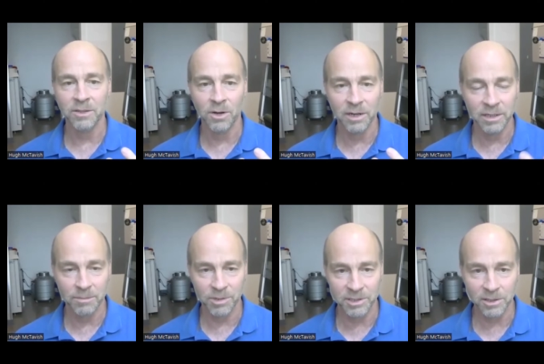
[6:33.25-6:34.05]
on the
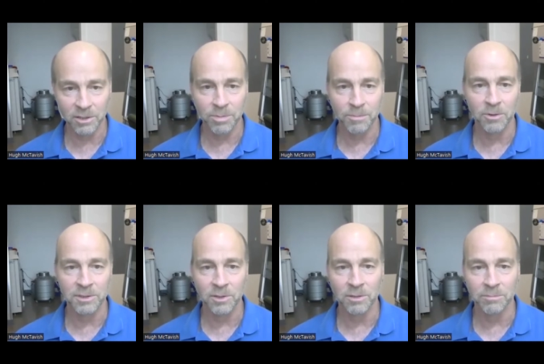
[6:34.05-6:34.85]
particular
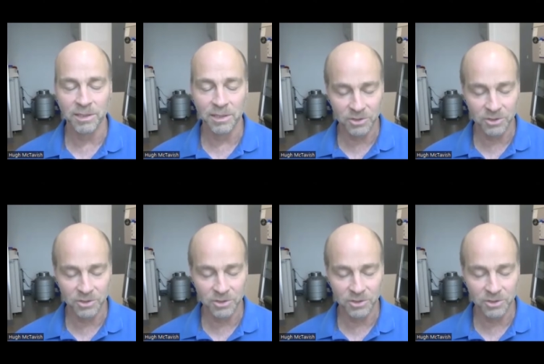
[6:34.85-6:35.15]
proposal or bill,